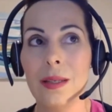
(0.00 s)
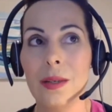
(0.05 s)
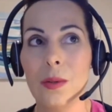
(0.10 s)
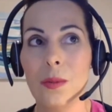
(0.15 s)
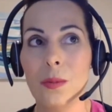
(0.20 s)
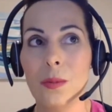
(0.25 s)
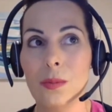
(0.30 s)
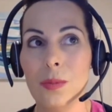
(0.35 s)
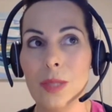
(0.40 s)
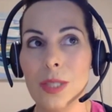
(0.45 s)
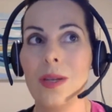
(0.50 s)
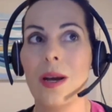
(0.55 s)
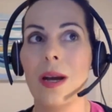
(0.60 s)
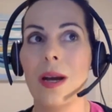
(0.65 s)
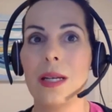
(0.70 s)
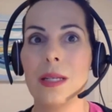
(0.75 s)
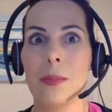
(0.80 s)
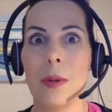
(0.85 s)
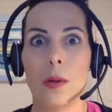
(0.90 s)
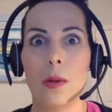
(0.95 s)
we
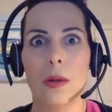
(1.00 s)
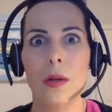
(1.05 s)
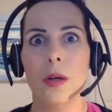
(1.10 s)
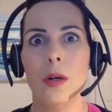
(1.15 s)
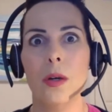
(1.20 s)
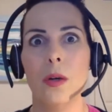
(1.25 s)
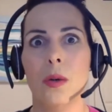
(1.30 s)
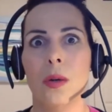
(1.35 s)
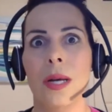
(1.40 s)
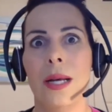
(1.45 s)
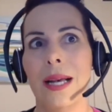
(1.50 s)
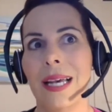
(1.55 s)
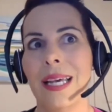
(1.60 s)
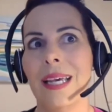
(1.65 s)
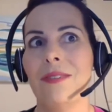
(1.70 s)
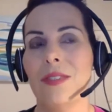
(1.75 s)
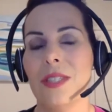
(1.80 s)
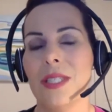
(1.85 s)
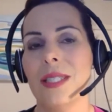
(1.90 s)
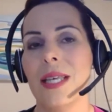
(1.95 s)
talked about, I
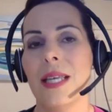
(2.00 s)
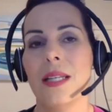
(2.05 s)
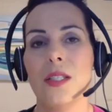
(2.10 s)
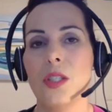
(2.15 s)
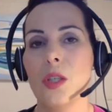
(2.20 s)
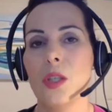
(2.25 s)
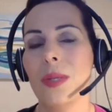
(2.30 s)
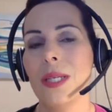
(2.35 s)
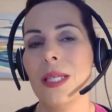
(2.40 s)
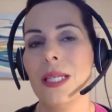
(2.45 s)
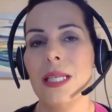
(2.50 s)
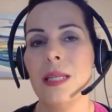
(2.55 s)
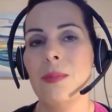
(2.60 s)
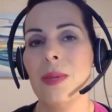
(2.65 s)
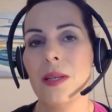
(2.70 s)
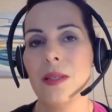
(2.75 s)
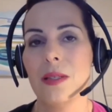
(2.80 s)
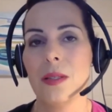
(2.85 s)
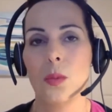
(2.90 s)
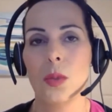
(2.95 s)
have to send so many
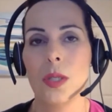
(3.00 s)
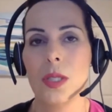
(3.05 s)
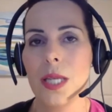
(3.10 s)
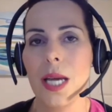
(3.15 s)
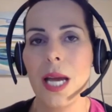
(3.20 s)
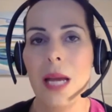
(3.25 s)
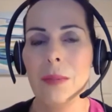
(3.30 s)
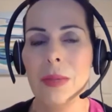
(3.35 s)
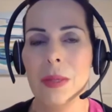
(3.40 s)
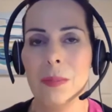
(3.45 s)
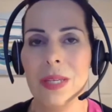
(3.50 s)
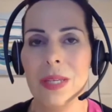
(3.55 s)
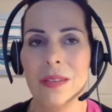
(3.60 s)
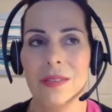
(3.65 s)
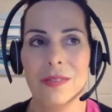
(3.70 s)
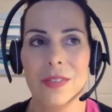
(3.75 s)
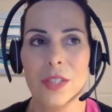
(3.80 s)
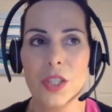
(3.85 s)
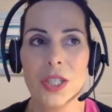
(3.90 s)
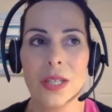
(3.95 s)
emails at one time and be
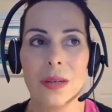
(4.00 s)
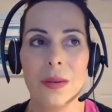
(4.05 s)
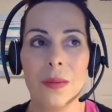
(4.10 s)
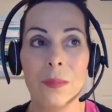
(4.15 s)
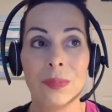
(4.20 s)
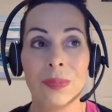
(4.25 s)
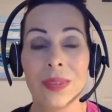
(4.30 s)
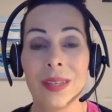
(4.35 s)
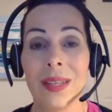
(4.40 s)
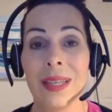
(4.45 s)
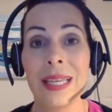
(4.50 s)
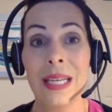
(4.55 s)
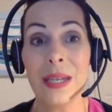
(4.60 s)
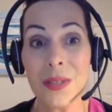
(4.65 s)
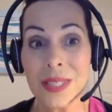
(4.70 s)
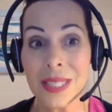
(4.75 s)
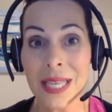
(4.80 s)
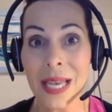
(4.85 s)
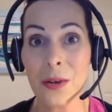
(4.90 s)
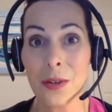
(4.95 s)
efficient.
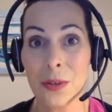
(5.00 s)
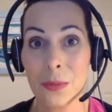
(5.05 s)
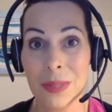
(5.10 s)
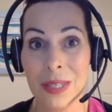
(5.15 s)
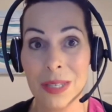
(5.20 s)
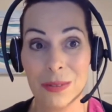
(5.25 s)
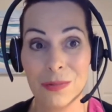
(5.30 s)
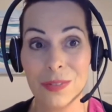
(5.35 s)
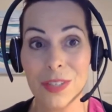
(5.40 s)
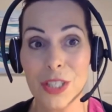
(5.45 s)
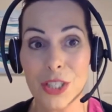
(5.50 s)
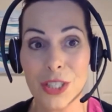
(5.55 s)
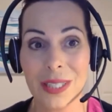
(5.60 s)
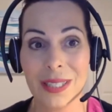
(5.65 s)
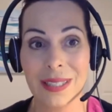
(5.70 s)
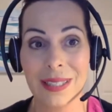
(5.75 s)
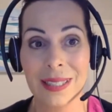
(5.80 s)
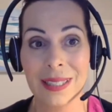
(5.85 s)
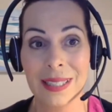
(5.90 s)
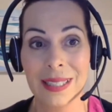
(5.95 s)
Here's how to be efficient
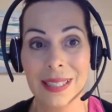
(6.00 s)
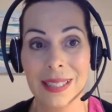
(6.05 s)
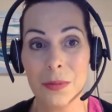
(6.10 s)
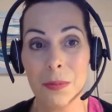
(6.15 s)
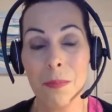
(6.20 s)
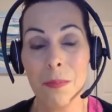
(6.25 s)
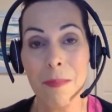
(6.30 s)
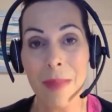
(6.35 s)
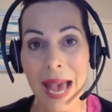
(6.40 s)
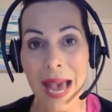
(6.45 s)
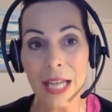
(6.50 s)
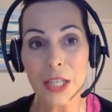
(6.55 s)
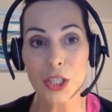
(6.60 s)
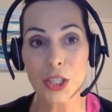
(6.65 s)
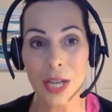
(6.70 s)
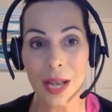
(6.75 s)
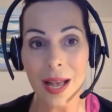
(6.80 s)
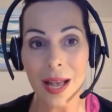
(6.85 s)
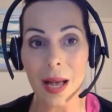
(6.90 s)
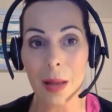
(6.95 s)
is match
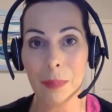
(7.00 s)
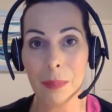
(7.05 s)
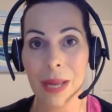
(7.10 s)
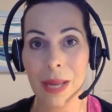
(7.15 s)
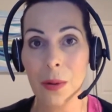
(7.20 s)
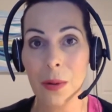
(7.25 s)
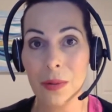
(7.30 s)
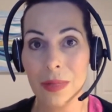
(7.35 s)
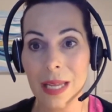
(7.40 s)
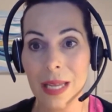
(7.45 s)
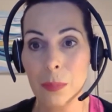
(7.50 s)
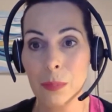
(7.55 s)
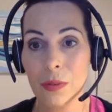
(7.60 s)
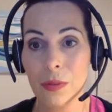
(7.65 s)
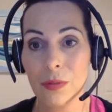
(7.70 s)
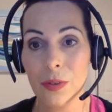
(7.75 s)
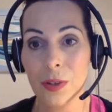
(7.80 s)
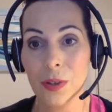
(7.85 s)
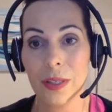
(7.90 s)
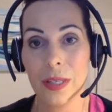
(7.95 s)
up how they
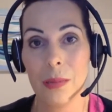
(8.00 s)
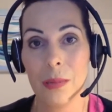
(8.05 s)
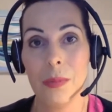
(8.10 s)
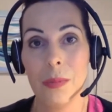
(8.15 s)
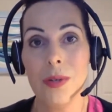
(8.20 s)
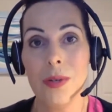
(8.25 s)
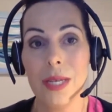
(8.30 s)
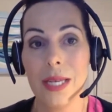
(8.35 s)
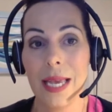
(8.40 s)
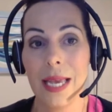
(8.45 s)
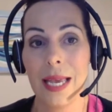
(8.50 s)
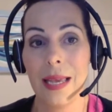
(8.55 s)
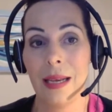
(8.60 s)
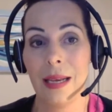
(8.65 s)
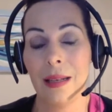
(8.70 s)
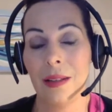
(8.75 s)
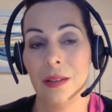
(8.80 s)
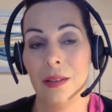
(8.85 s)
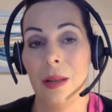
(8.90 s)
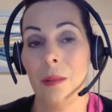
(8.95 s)
prefer to communicate.
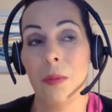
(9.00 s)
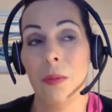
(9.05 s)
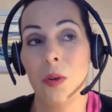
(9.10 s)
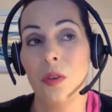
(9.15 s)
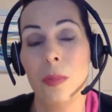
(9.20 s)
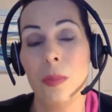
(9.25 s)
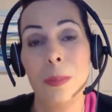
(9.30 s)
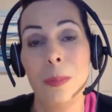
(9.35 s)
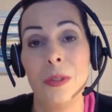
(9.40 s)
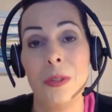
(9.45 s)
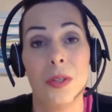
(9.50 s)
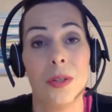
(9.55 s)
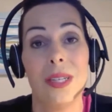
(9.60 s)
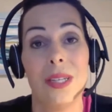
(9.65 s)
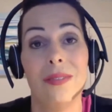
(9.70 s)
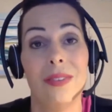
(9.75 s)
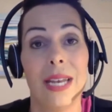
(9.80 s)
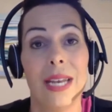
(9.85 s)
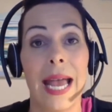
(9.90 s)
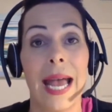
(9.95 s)
And most people don't
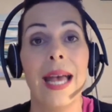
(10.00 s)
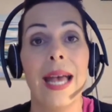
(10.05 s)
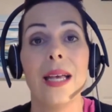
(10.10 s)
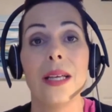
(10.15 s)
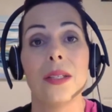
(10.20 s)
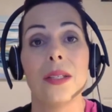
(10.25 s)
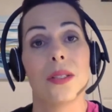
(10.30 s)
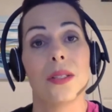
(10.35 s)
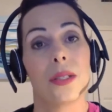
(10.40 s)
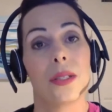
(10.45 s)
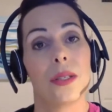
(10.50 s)
even ask.